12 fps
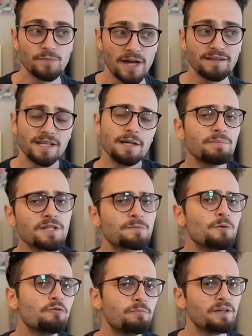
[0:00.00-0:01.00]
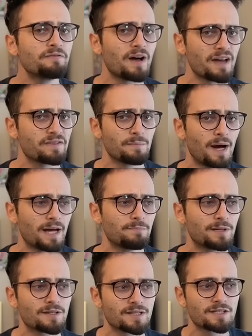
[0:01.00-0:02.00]
And keep this move b five in mind
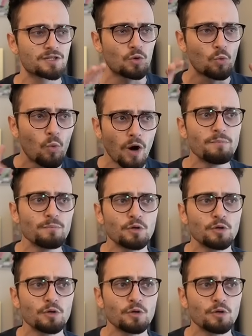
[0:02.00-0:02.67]
because it's the one